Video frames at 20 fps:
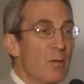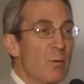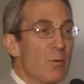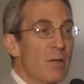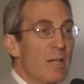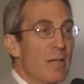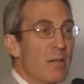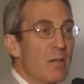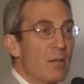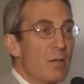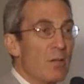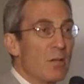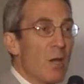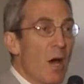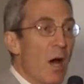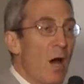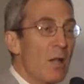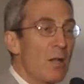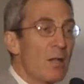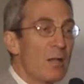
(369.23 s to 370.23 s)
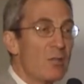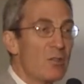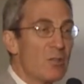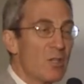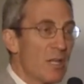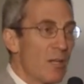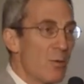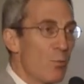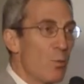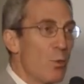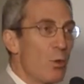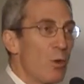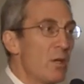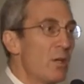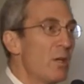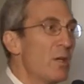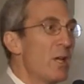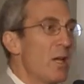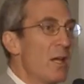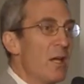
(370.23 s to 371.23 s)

Greek knowledge, it would